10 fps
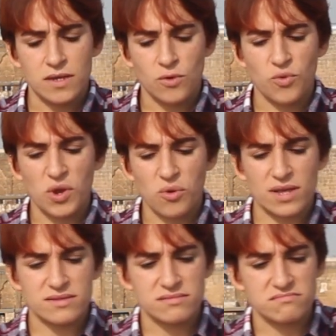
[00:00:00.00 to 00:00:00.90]
we
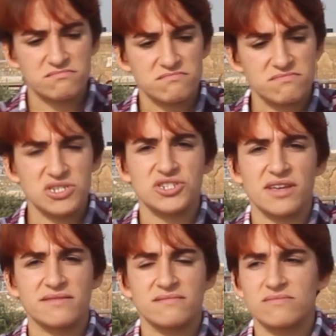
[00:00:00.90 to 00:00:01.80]
Hund, he
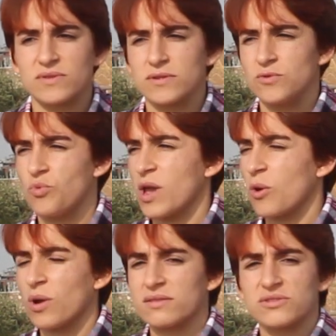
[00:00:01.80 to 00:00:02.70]
read, we
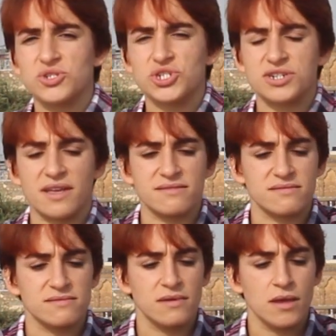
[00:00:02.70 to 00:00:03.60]
Hund, she read,
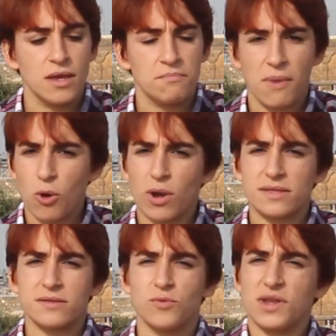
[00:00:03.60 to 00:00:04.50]
ma
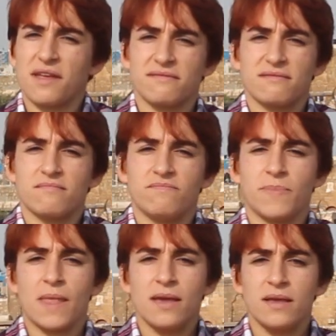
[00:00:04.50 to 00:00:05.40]
Hund, we read,
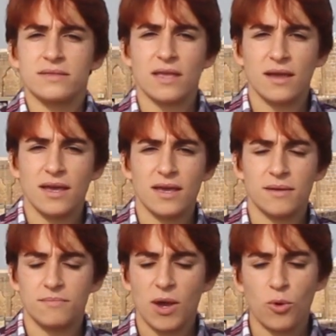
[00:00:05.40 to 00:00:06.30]

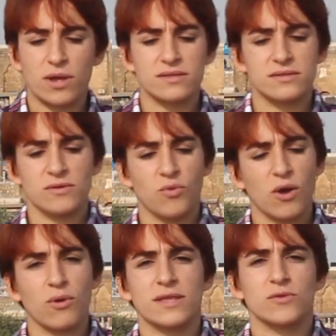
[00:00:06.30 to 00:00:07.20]
ma Hund,
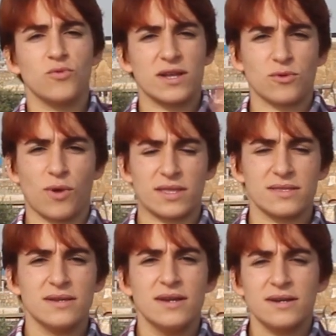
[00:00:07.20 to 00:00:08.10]
wa Hund, one
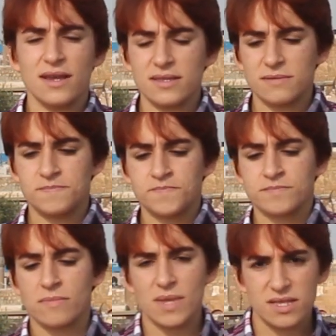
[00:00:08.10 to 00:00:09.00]
Hund, right?
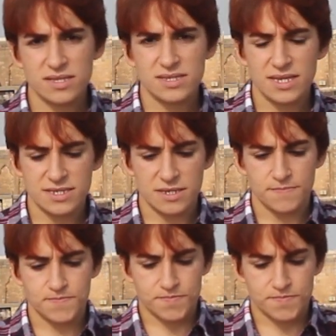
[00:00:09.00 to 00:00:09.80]
It is easy.